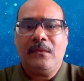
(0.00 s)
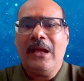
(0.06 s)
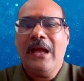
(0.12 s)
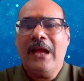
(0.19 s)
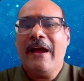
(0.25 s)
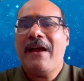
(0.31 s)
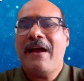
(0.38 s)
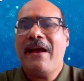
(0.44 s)

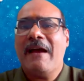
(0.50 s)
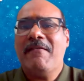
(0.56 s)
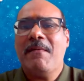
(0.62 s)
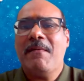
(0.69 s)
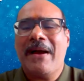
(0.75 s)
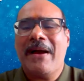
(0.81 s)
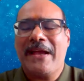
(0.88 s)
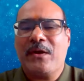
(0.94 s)

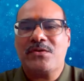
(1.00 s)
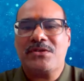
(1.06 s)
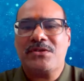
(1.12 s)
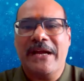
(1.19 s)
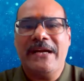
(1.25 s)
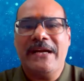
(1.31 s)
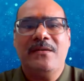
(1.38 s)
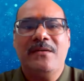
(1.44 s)

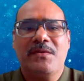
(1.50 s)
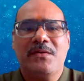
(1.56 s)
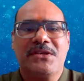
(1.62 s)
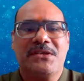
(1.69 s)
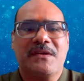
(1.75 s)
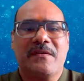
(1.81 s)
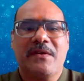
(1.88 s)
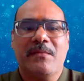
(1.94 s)
microsite which is
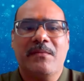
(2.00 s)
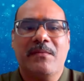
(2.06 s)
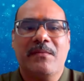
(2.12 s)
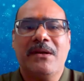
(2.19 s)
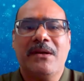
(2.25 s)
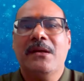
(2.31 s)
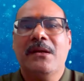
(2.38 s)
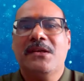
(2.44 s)
available.
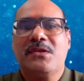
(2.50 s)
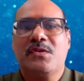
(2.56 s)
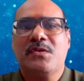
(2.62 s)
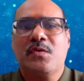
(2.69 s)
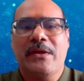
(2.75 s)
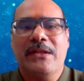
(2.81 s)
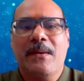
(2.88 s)
So in